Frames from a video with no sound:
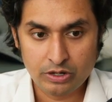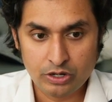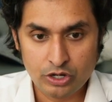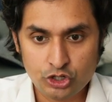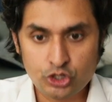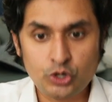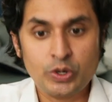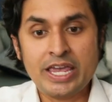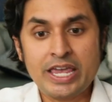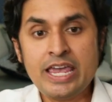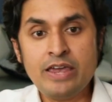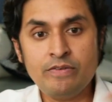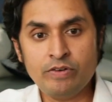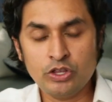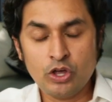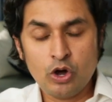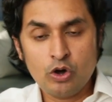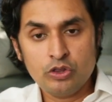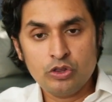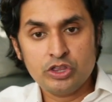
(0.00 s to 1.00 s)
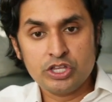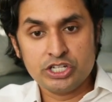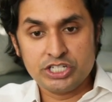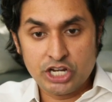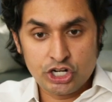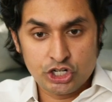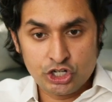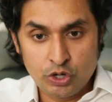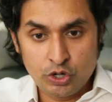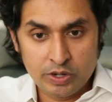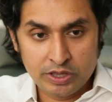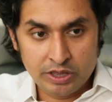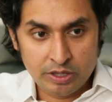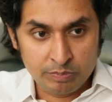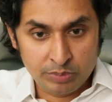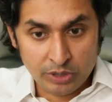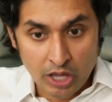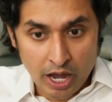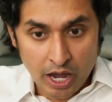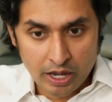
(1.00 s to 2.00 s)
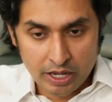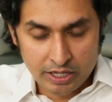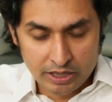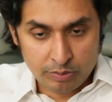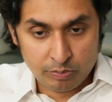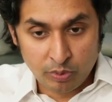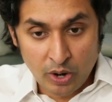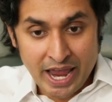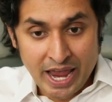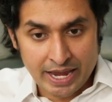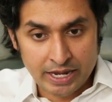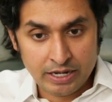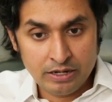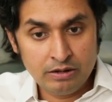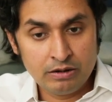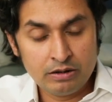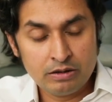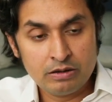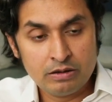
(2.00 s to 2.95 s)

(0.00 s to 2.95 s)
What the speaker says: So even though the tissue in the blood, in the brain,